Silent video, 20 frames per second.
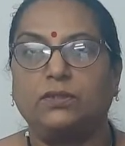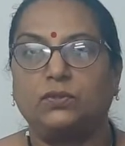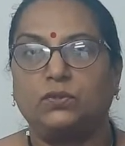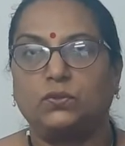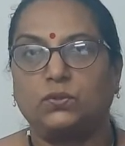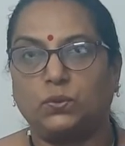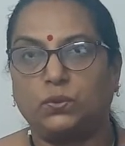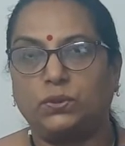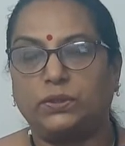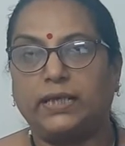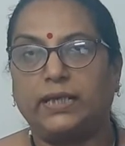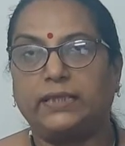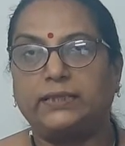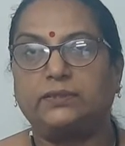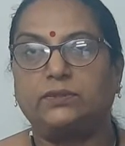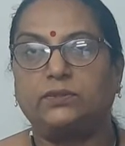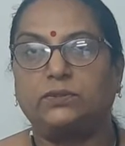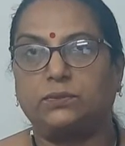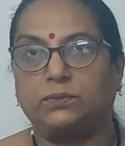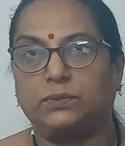so
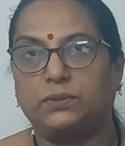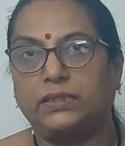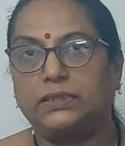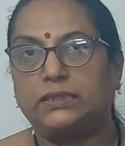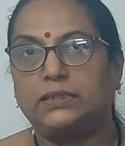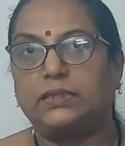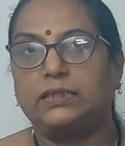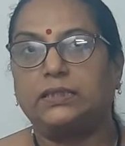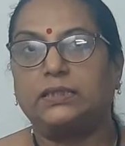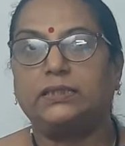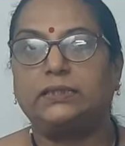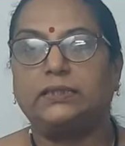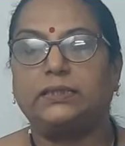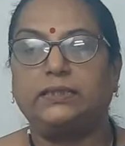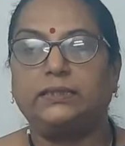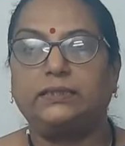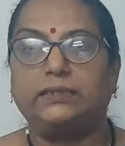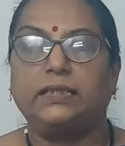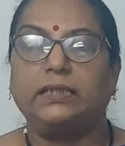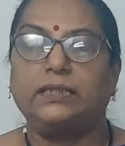that student
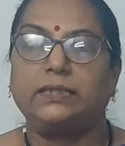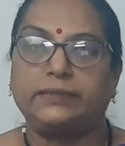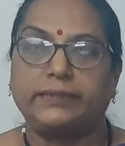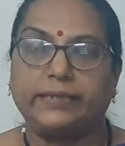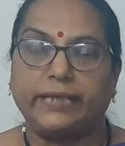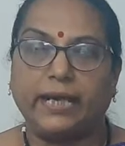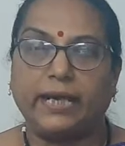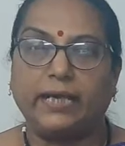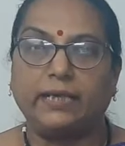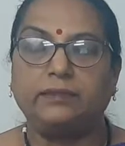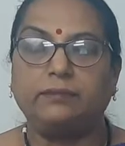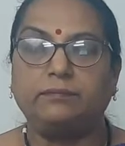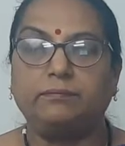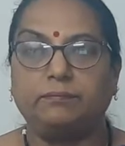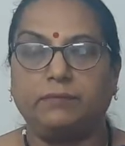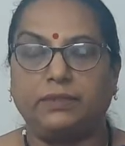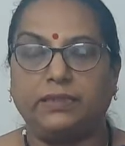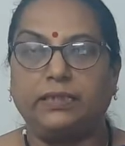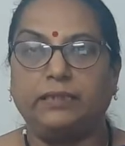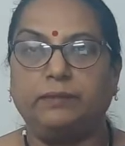learning
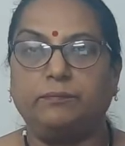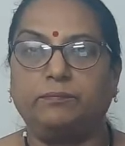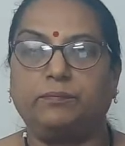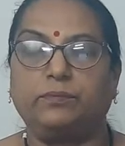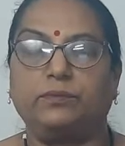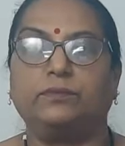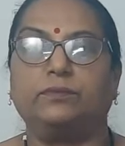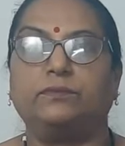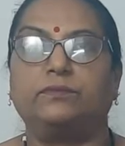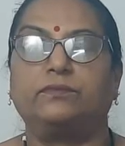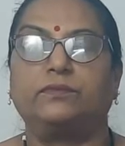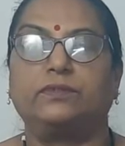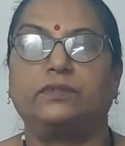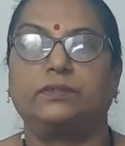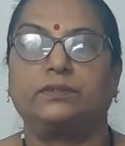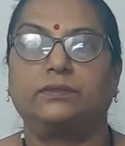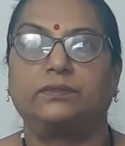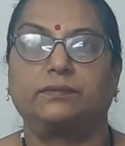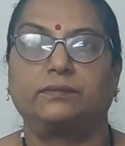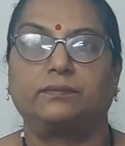can be improved.